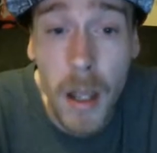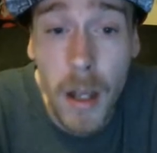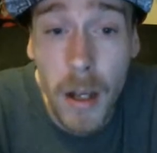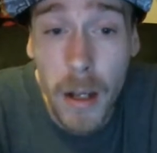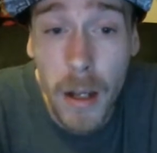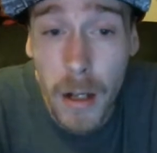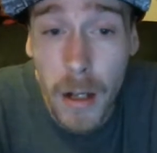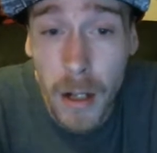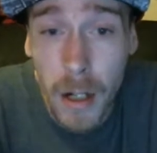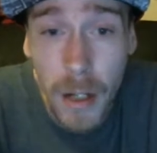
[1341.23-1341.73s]

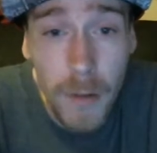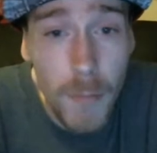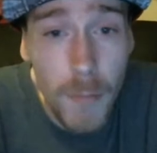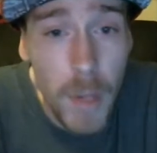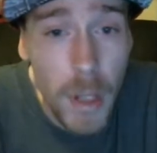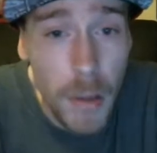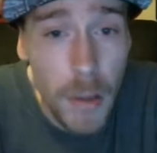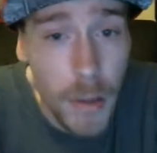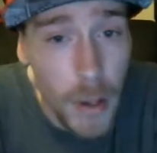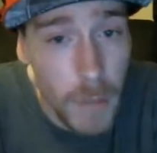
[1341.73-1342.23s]
Leave me
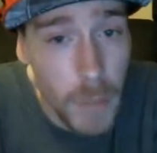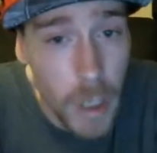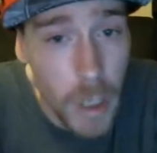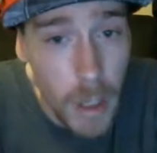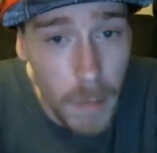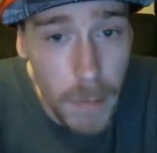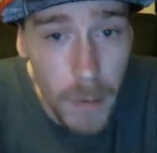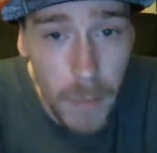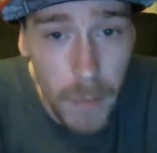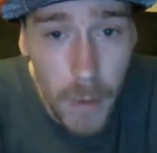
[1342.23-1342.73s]
a thumbs
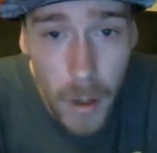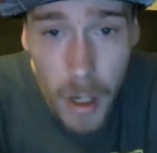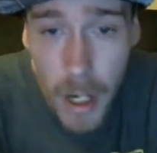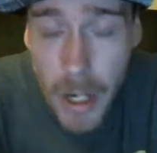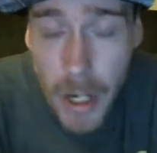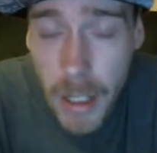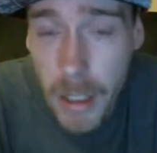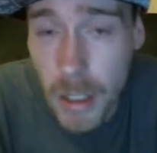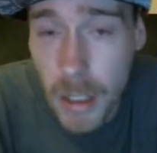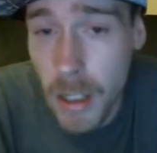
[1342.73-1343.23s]
up if you
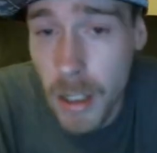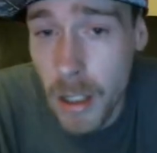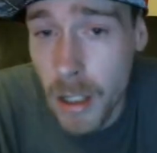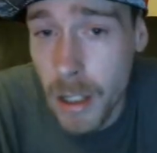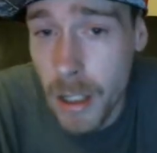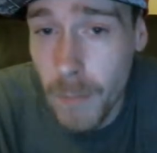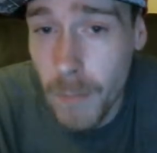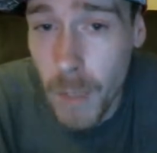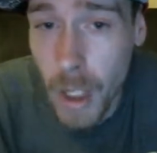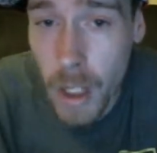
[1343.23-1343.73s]
liked it,
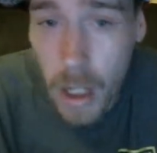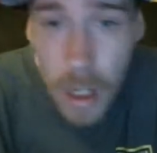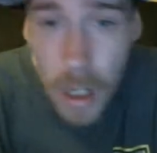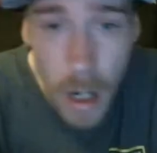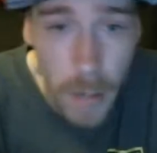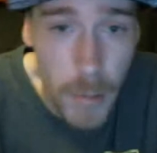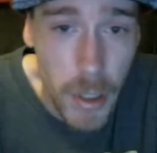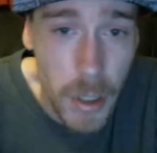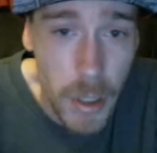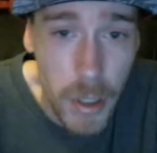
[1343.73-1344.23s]
give me a
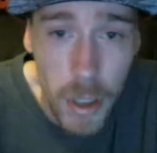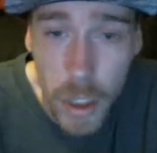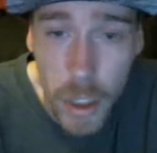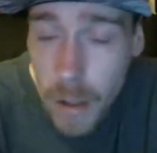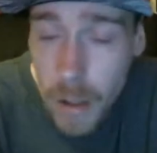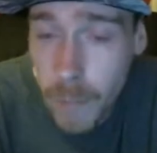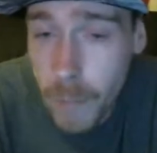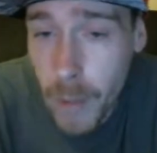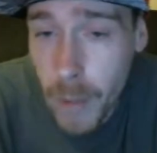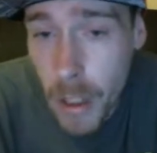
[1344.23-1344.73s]
comment, share
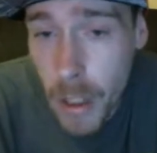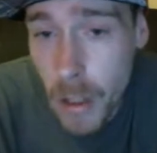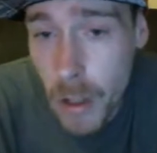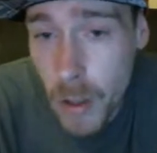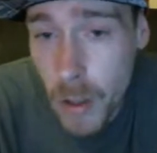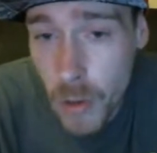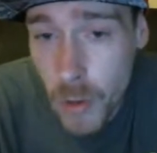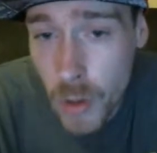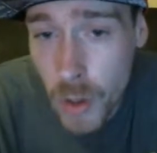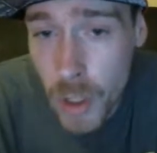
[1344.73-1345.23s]
the
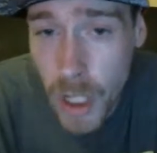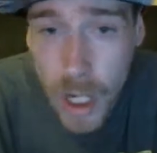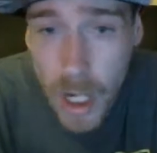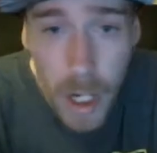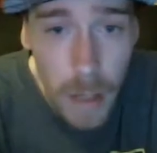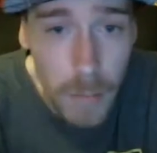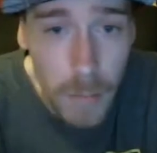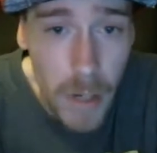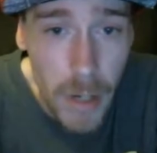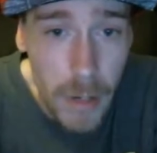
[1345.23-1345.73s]
videos, check
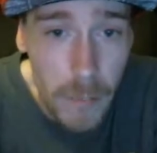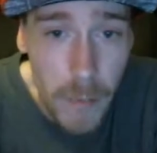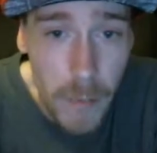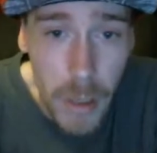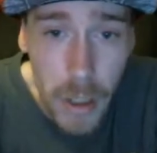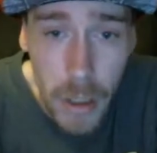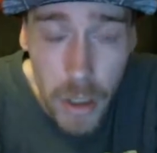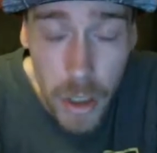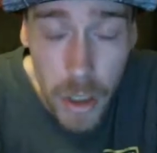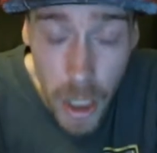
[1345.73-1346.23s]
out my
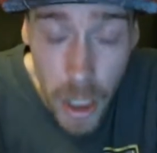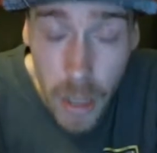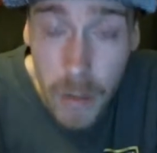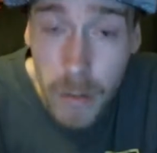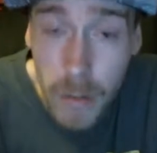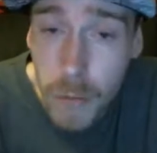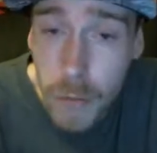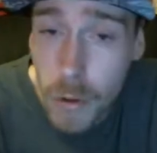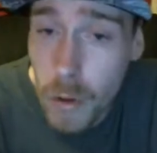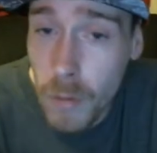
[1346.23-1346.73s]

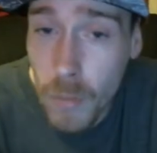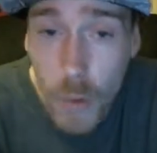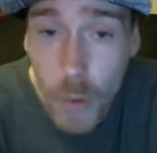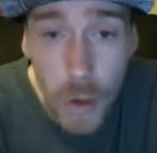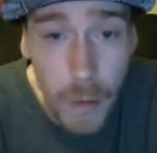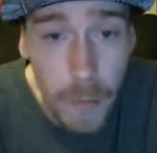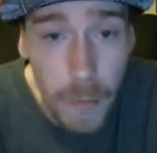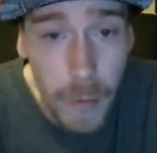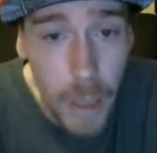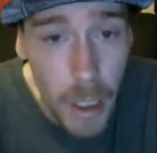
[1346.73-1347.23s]
channel for
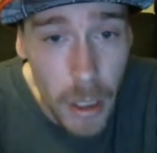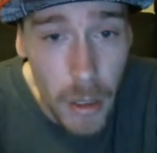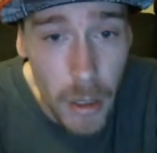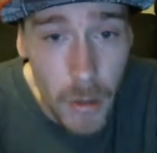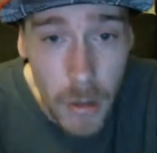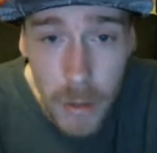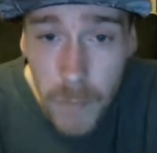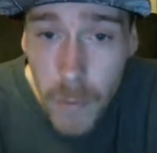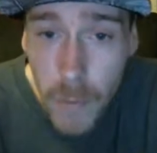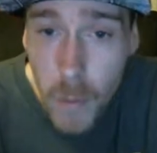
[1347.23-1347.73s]
more
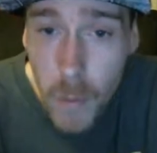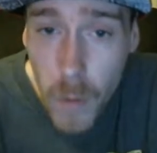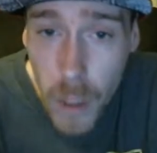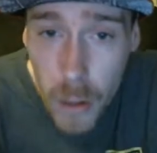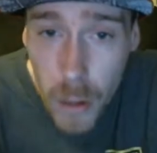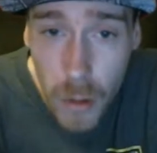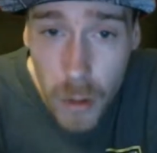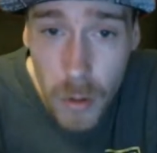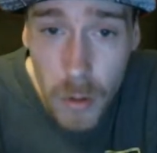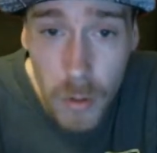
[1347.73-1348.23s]
videos if you
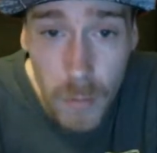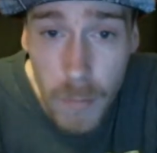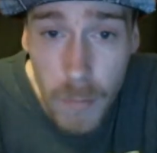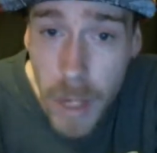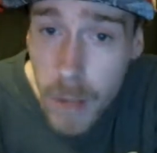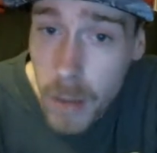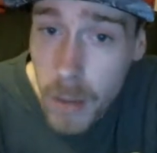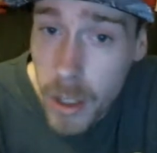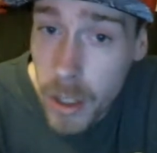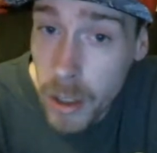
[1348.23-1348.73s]
want to,
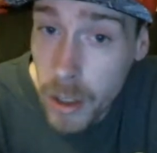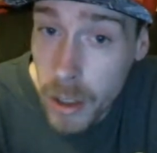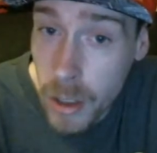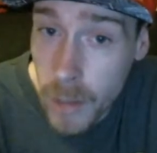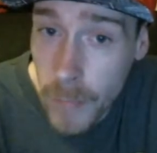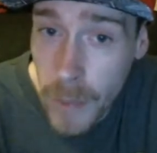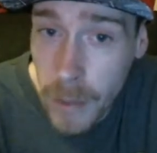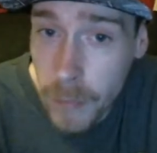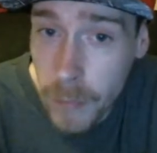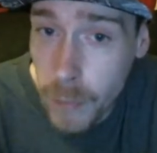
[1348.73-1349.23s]
maybe there's
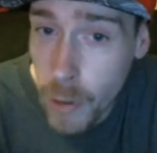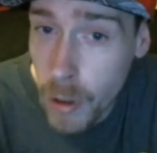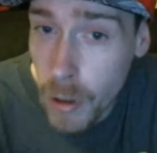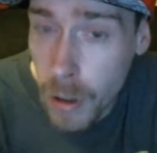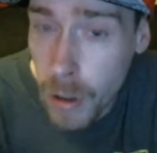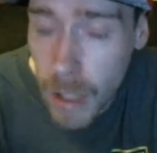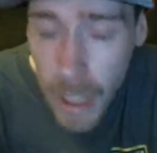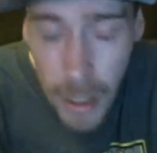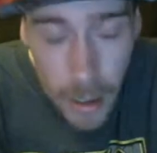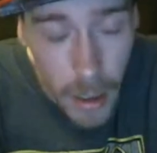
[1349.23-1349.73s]
something for your
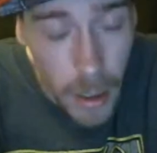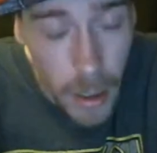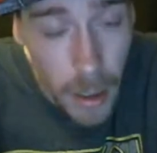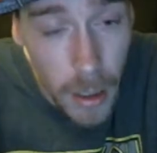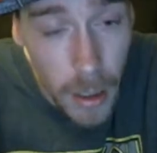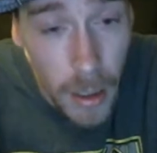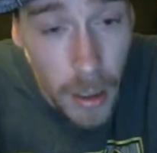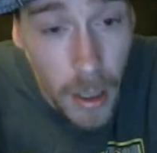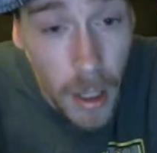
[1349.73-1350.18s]
liking.